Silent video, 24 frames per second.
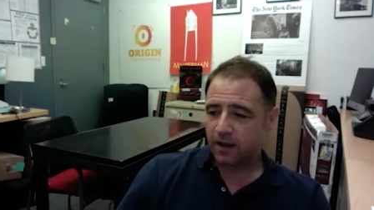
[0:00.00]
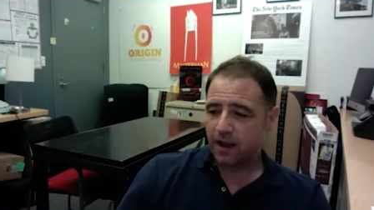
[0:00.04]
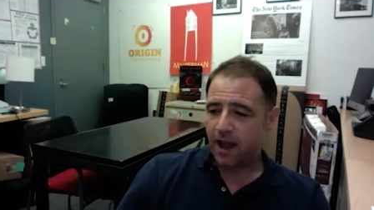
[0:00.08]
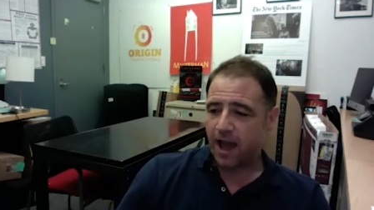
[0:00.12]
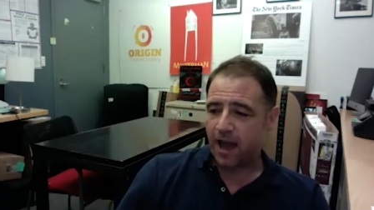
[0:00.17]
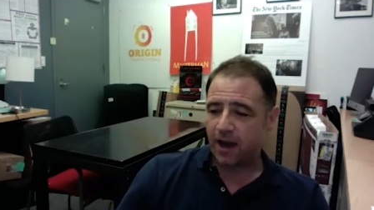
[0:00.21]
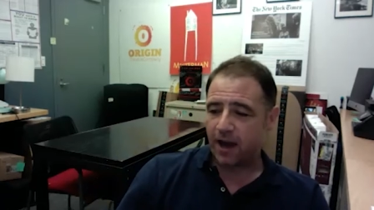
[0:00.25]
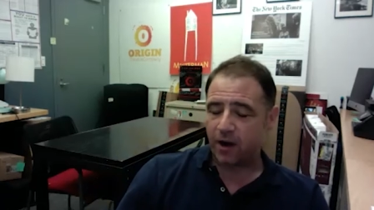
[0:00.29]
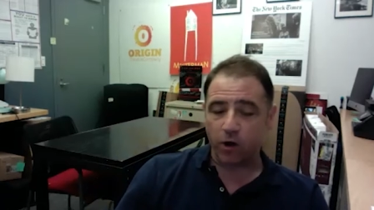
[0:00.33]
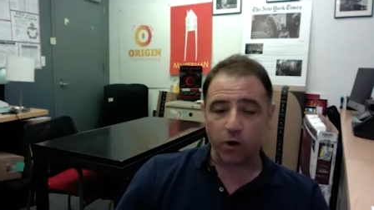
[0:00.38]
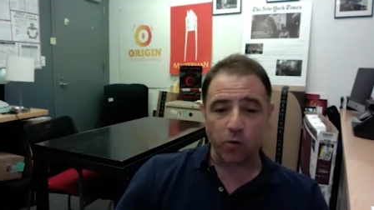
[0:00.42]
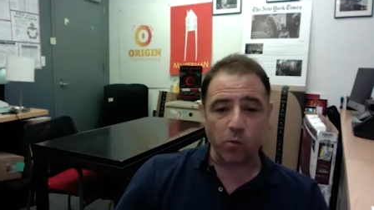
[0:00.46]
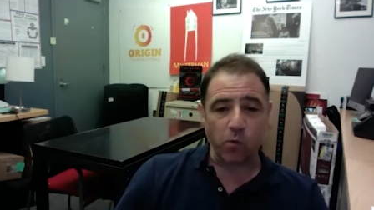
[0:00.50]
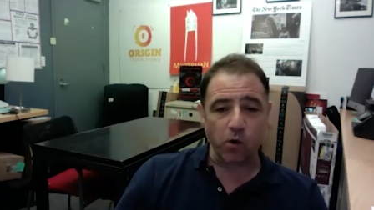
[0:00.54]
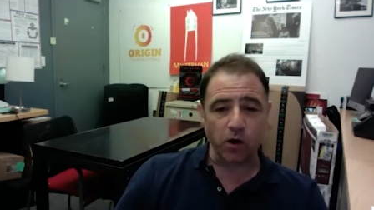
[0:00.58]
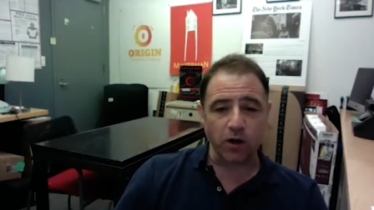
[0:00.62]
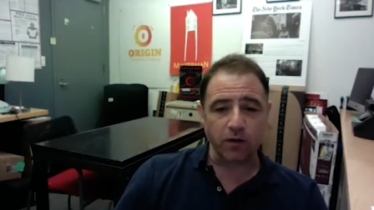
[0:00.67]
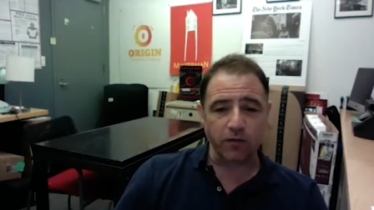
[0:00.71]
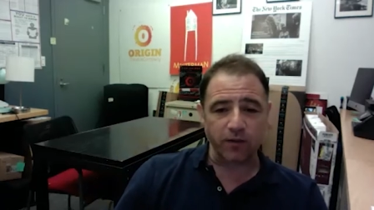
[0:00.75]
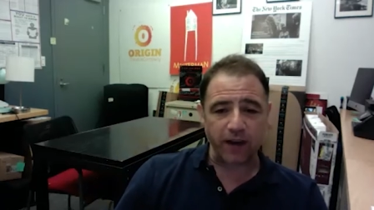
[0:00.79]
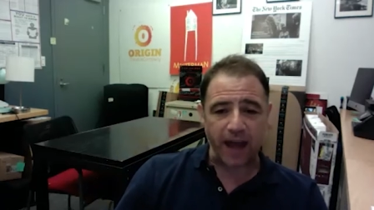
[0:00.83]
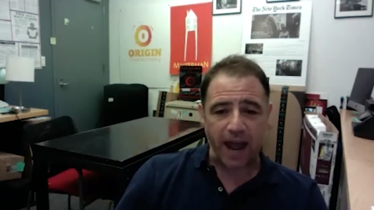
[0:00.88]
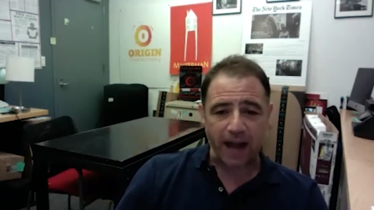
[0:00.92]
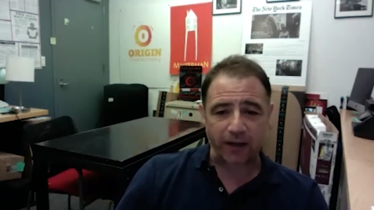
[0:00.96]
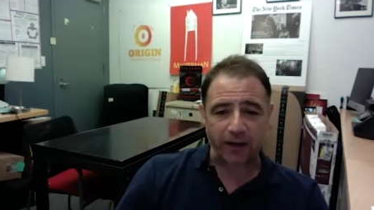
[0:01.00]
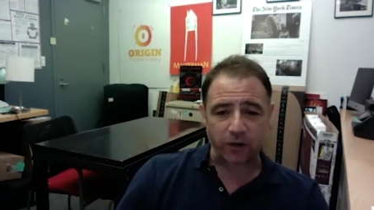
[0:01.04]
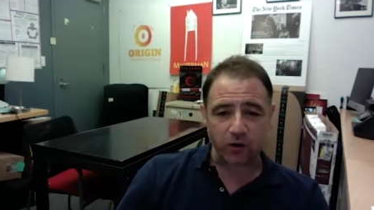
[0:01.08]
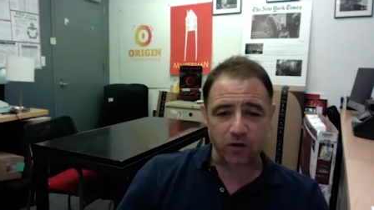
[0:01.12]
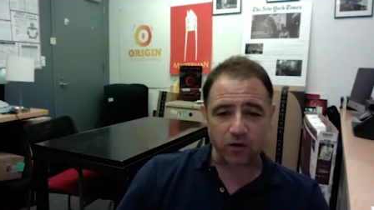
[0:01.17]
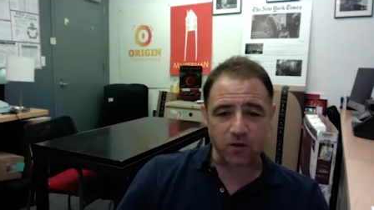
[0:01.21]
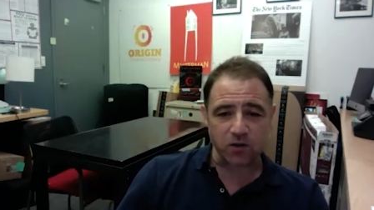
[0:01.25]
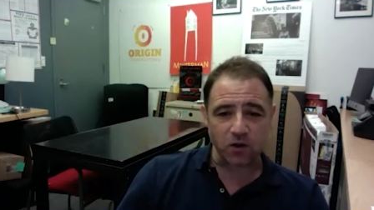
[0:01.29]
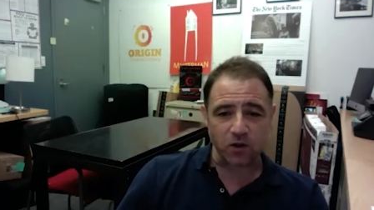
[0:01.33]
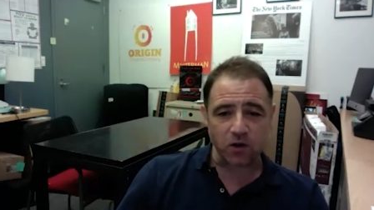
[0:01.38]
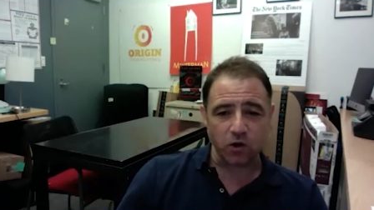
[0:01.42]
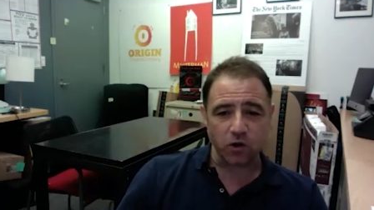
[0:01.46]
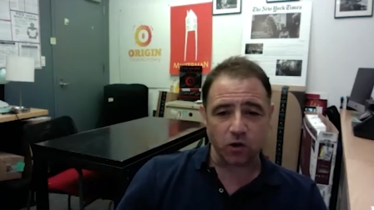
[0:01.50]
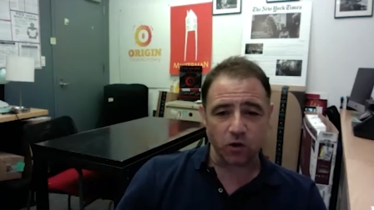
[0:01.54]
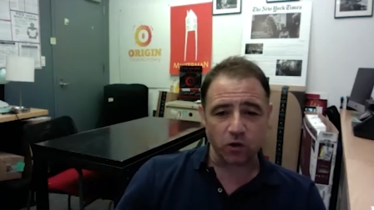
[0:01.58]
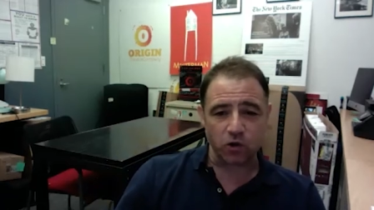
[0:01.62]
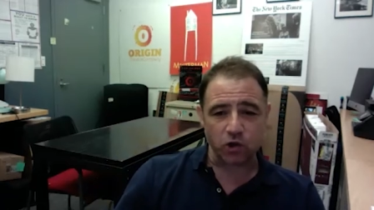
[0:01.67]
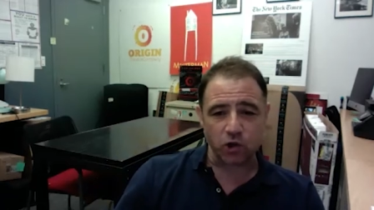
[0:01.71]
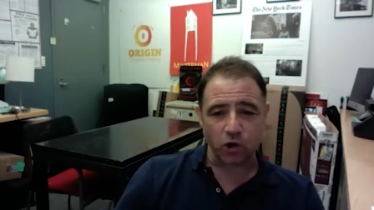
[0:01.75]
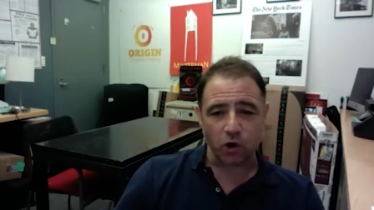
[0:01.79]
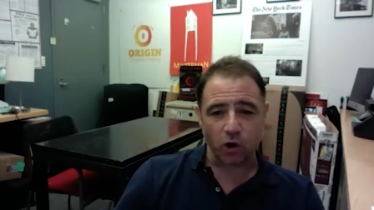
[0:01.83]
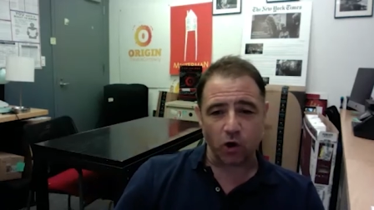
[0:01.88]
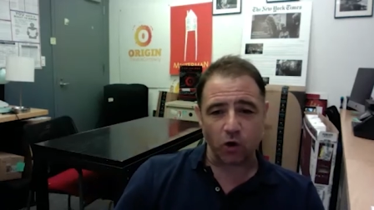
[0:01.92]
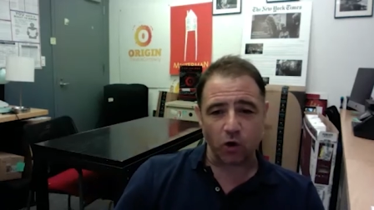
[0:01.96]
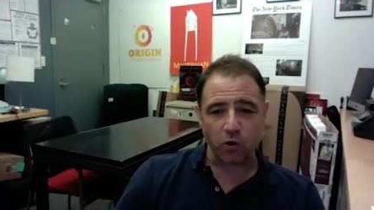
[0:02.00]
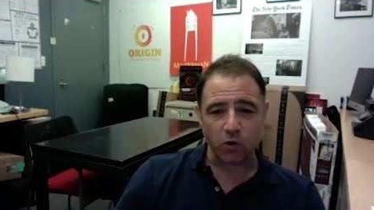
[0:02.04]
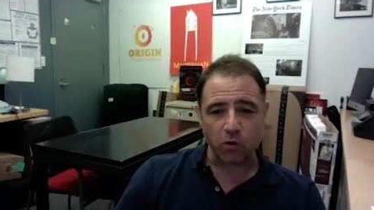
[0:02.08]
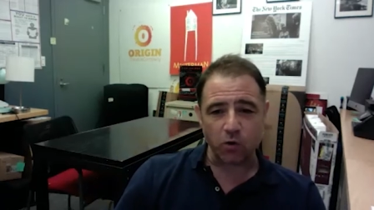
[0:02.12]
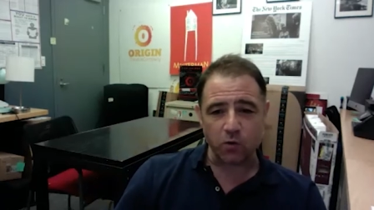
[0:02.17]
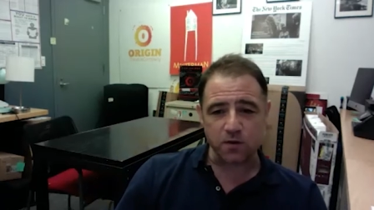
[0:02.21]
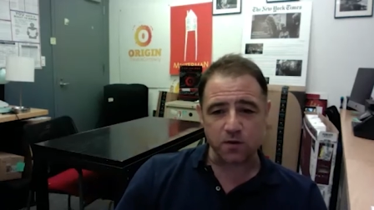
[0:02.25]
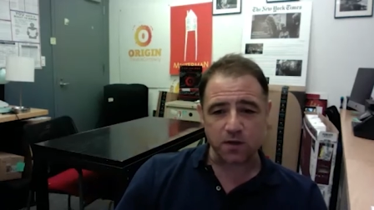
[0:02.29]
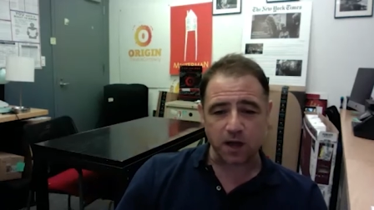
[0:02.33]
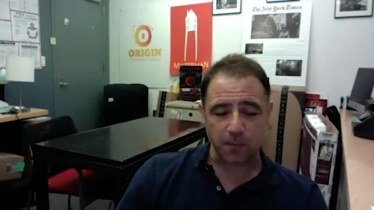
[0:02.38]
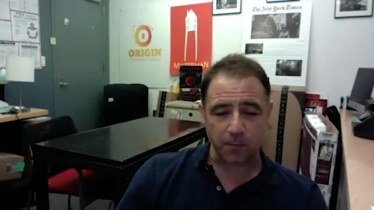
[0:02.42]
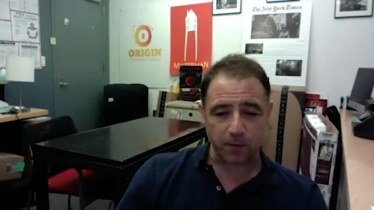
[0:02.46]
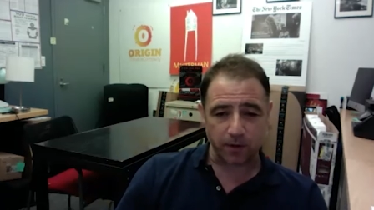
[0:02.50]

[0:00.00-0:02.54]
and another wonderful actor, Sun Young Cho, who's